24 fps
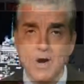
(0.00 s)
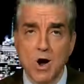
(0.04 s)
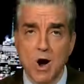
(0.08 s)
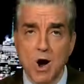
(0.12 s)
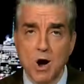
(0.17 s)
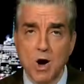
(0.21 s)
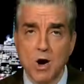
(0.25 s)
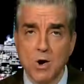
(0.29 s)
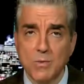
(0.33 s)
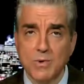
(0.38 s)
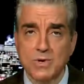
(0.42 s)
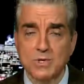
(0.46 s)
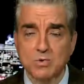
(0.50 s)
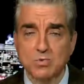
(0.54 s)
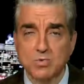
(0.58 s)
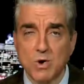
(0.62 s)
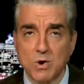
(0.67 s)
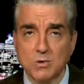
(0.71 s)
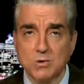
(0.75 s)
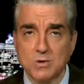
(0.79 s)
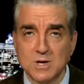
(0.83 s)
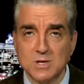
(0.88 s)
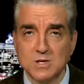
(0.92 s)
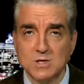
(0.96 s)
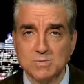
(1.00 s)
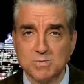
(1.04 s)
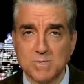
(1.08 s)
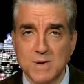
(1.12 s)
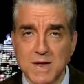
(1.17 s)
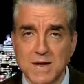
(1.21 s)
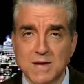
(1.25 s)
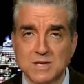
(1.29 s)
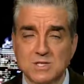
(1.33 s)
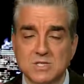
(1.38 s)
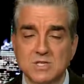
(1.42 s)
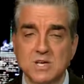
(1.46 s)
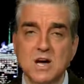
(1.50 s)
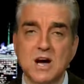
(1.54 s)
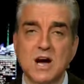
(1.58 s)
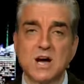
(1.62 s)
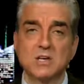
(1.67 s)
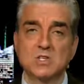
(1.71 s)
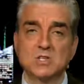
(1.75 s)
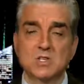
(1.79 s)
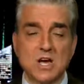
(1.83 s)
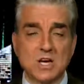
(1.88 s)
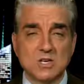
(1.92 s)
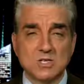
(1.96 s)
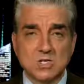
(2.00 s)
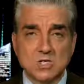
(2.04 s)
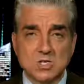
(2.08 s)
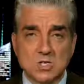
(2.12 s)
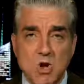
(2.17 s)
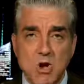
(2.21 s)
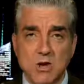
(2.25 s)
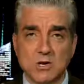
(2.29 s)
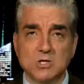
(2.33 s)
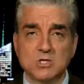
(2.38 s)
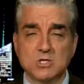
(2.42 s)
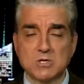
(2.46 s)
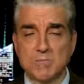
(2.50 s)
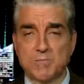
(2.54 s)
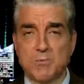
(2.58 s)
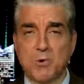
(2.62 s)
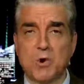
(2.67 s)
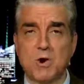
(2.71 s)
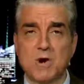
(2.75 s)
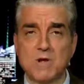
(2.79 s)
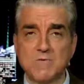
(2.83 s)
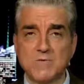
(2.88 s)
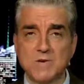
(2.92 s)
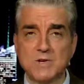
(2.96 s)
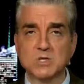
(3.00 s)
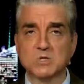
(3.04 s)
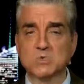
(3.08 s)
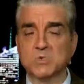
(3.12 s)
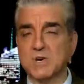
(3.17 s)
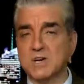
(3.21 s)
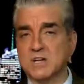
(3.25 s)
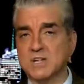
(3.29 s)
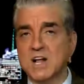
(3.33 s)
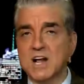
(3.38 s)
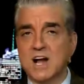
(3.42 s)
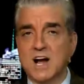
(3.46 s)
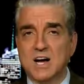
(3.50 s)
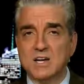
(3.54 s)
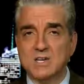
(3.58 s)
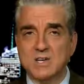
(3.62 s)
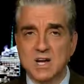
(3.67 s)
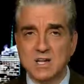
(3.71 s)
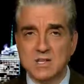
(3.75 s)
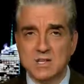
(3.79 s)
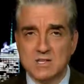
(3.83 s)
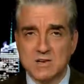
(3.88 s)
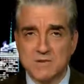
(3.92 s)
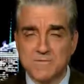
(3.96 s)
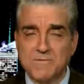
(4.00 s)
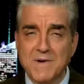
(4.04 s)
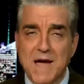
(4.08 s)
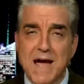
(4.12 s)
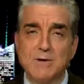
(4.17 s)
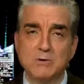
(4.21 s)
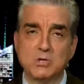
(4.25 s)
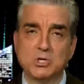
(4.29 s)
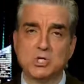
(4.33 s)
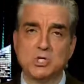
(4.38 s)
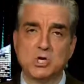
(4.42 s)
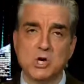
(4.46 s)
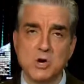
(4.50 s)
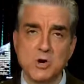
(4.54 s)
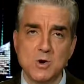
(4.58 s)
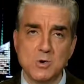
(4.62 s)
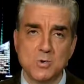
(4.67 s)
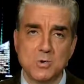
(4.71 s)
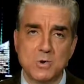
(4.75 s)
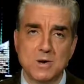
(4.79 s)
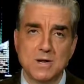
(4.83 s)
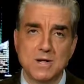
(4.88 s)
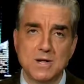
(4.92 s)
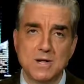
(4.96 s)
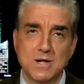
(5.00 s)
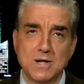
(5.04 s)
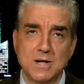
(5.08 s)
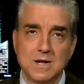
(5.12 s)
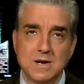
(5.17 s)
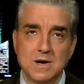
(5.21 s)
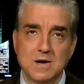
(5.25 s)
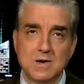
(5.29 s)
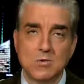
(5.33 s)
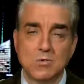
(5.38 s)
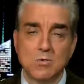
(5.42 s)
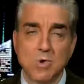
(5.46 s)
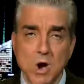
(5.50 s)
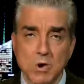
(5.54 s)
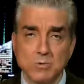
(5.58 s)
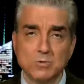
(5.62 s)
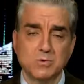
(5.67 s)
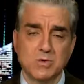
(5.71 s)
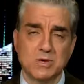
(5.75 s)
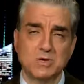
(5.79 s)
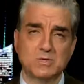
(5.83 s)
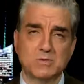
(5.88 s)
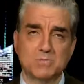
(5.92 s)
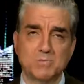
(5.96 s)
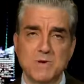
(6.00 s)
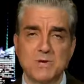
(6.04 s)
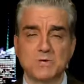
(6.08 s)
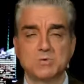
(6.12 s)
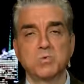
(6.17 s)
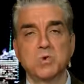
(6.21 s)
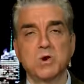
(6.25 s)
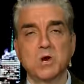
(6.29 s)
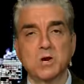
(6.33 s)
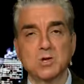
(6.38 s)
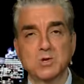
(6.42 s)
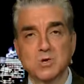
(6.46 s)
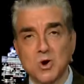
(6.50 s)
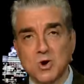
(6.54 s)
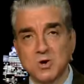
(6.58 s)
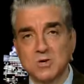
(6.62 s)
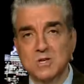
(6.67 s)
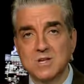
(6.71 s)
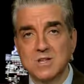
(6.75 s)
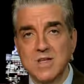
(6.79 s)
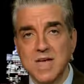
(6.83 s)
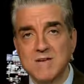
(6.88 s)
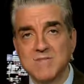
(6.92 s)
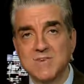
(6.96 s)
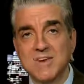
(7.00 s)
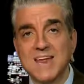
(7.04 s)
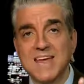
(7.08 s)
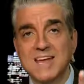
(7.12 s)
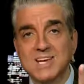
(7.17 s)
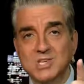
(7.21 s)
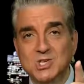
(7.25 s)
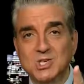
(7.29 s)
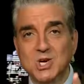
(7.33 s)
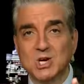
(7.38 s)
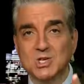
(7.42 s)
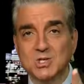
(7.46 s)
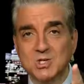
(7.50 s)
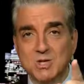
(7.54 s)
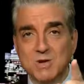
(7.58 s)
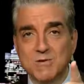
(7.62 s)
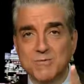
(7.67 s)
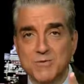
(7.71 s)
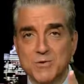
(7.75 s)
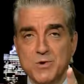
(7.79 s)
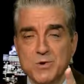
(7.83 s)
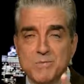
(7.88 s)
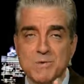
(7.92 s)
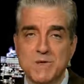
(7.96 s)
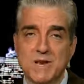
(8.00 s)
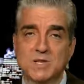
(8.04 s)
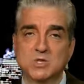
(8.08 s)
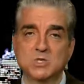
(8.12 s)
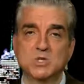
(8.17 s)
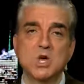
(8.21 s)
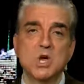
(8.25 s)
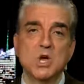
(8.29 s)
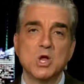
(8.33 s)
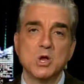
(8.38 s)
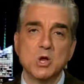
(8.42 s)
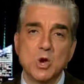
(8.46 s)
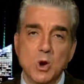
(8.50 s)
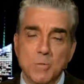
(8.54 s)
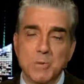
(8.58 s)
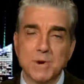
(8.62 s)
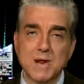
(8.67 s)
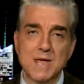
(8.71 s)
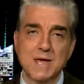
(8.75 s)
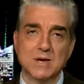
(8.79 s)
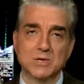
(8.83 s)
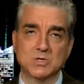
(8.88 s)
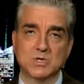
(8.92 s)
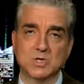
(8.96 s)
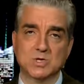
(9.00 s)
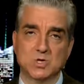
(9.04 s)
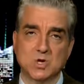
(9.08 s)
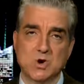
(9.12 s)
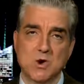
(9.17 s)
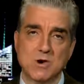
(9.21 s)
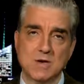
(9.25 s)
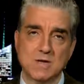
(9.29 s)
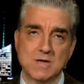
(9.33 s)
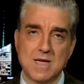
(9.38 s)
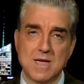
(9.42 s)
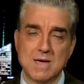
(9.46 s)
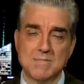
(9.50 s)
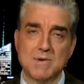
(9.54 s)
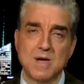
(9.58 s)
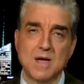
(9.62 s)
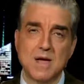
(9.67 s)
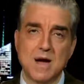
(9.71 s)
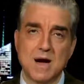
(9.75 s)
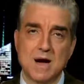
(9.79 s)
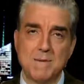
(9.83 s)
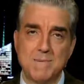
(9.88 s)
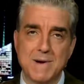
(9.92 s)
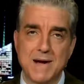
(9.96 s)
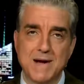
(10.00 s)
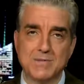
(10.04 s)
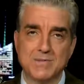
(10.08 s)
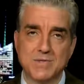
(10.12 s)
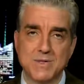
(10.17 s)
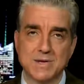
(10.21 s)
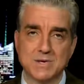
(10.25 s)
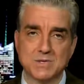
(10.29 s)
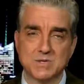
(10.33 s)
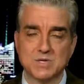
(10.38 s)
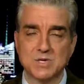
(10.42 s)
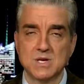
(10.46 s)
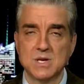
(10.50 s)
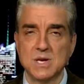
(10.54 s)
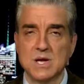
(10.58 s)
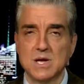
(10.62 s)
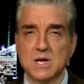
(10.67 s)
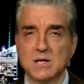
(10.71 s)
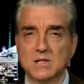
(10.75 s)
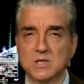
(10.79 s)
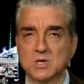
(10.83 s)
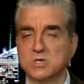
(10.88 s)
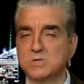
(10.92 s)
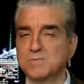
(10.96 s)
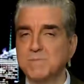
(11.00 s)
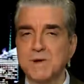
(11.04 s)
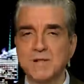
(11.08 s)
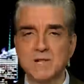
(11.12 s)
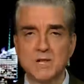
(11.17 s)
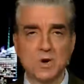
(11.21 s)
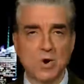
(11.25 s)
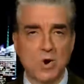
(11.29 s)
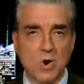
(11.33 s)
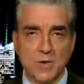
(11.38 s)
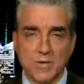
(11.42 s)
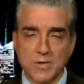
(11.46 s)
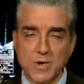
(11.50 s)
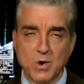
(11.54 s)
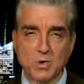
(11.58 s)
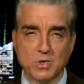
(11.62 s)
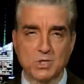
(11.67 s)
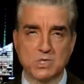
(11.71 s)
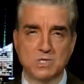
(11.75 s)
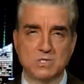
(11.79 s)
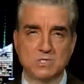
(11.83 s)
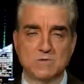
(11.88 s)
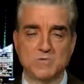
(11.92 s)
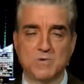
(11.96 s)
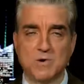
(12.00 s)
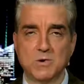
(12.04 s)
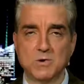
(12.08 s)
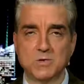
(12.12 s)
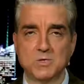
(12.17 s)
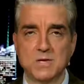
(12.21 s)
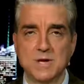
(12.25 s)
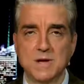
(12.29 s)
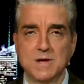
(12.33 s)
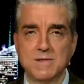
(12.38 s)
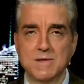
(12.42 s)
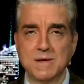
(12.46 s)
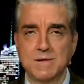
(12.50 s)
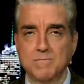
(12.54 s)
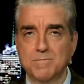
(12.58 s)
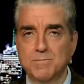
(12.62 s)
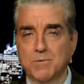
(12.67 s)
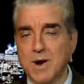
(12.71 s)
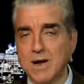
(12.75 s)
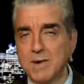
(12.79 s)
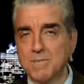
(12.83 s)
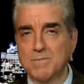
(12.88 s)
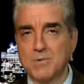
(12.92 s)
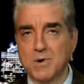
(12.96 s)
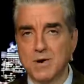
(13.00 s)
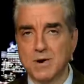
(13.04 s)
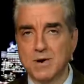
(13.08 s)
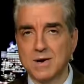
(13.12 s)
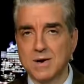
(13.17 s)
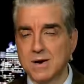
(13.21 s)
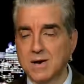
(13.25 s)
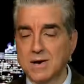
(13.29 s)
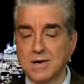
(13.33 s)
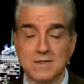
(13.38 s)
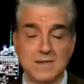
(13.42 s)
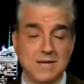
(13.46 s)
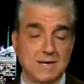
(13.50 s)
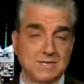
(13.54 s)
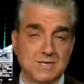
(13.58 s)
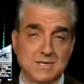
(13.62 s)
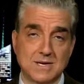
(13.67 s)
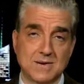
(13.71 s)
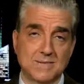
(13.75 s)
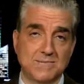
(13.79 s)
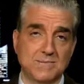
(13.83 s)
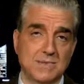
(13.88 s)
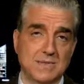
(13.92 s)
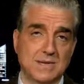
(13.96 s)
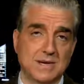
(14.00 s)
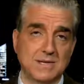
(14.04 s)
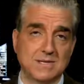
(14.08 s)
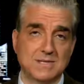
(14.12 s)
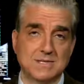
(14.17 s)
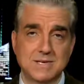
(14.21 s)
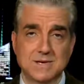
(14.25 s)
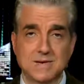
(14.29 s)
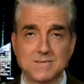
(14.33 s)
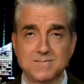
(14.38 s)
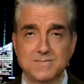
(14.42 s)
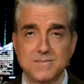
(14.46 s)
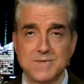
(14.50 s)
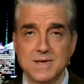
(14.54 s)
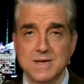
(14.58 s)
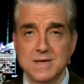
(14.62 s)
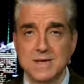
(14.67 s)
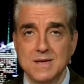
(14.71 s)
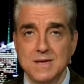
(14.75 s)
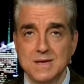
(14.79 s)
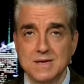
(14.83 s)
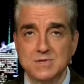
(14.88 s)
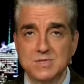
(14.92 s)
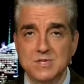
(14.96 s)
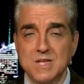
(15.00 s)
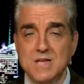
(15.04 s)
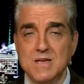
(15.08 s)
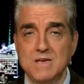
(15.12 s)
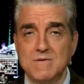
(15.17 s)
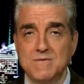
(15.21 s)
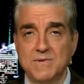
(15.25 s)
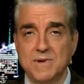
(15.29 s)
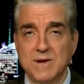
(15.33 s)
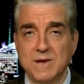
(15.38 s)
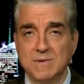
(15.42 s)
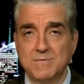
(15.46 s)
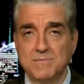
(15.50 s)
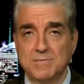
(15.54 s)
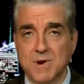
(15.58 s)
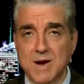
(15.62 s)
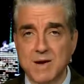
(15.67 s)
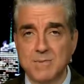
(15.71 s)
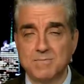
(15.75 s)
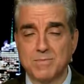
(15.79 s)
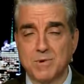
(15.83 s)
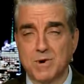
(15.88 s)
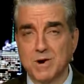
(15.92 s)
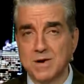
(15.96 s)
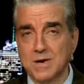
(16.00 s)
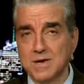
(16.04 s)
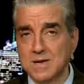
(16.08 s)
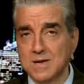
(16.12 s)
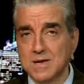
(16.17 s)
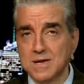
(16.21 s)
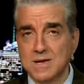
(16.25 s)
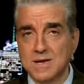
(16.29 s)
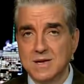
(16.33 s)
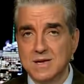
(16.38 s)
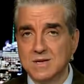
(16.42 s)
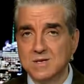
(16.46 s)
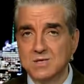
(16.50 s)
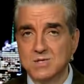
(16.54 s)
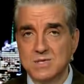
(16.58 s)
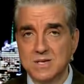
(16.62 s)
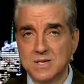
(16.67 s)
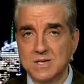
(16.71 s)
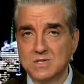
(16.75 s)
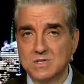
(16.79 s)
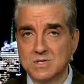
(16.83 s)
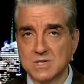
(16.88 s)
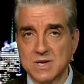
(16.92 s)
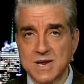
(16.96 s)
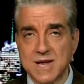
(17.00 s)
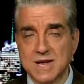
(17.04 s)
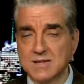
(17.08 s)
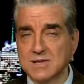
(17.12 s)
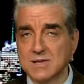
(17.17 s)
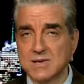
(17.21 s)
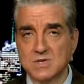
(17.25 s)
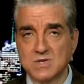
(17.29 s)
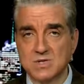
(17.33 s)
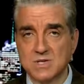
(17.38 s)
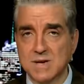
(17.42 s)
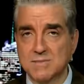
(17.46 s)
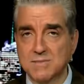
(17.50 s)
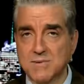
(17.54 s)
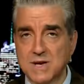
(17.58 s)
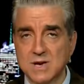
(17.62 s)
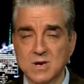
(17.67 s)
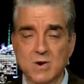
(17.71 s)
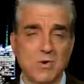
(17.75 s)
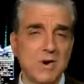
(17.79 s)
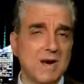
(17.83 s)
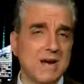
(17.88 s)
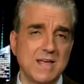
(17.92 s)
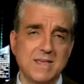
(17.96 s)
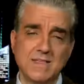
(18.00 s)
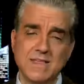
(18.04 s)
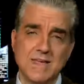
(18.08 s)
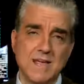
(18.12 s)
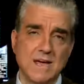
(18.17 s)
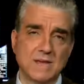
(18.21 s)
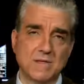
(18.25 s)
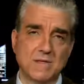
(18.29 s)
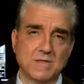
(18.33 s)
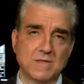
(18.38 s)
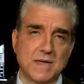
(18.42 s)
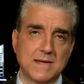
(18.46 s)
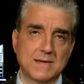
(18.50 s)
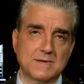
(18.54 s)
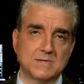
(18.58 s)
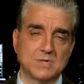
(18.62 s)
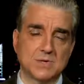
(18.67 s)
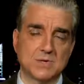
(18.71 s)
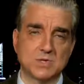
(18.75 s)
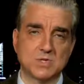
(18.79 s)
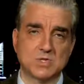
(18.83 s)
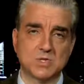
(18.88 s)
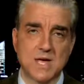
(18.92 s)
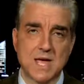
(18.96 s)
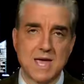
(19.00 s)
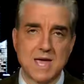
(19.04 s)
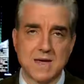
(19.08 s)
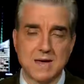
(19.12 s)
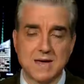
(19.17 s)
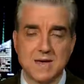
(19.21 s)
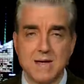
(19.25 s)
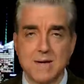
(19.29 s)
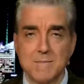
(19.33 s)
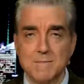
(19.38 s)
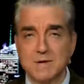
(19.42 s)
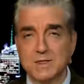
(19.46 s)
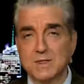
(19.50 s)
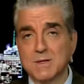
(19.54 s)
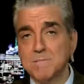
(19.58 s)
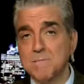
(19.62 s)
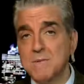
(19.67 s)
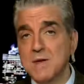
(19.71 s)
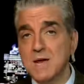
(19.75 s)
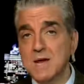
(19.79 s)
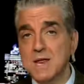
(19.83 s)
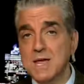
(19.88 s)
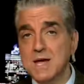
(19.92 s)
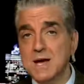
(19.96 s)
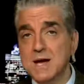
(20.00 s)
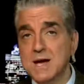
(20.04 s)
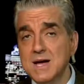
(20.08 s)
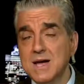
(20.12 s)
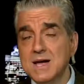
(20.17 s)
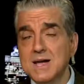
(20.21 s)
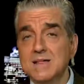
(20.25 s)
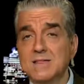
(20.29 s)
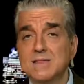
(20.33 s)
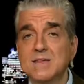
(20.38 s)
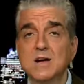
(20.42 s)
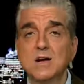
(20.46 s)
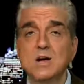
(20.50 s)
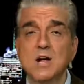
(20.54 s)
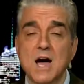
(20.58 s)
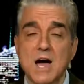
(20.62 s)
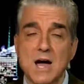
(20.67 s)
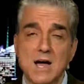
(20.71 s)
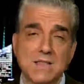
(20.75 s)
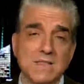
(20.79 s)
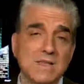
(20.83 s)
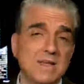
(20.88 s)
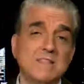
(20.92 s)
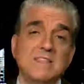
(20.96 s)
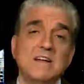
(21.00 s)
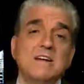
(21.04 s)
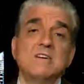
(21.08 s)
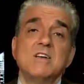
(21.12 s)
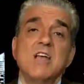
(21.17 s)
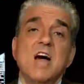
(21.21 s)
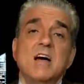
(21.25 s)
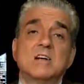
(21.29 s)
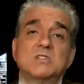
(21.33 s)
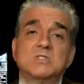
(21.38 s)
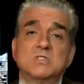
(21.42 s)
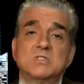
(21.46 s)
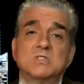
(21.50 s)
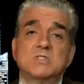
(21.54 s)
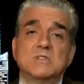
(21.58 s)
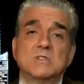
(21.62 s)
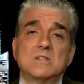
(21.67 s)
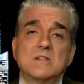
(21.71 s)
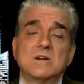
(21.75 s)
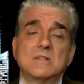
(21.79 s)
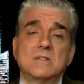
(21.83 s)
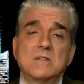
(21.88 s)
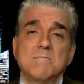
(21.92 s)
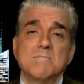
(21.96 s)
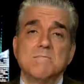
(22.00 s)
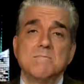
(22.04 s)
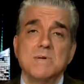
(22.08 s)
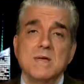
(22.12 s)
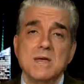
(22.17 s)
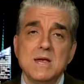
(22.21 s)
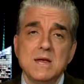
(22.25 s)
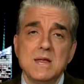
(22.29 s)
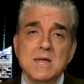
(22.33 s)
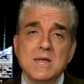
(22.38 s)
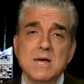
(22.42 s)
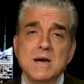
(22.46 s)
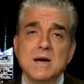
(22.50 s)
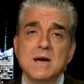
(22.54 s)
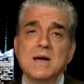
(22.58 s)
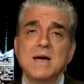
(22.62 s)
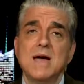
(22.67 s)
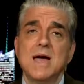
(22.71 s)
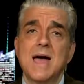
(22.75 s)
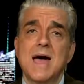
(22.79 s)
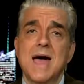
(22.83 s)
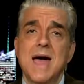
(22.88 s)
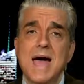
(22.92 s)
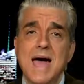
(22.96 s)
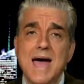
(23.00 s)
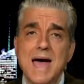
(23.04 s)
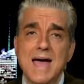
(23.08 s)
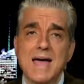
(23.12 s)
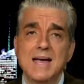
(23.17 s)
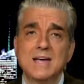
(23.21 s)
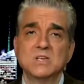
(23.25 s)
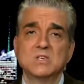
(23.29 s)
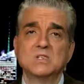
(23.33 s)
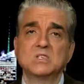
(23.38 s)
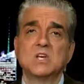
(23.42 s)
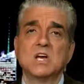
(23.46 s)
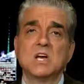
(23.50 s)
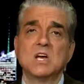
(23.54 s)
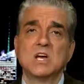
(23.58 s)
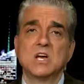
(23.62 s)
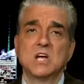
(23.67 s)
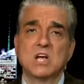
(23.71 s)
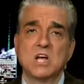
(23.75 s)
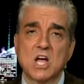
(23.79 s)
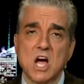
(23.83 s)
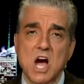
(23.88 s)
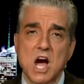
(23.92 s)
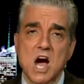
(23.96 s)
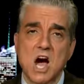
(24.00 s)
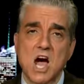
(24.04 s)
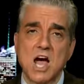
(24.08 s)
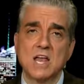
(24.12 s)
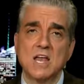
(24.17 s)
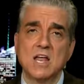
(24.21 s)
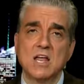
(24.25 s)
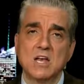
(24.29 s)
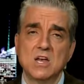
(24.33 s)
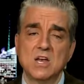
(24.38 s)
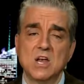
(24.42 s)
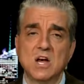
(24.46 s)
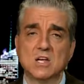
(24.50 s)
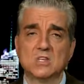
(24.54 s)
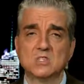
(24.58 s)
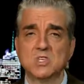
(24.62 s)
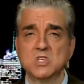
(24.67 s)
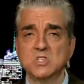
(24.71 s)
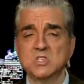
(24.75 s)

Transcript: Horowitz wrote this piece, a, a staunch supporter of Israel, a, a devout Jew, wrote this piece. We're going to talk to David in just a few minutes. Nobody else has talked to him about this. Dispelling all notions, folks, that Breitbart, uh, that, um, that um, Steve at Breitbart is, is an anti-Semite or any of the other things they're saying. But the media, they're, gone, they're nuts. The, the media has gone nuts.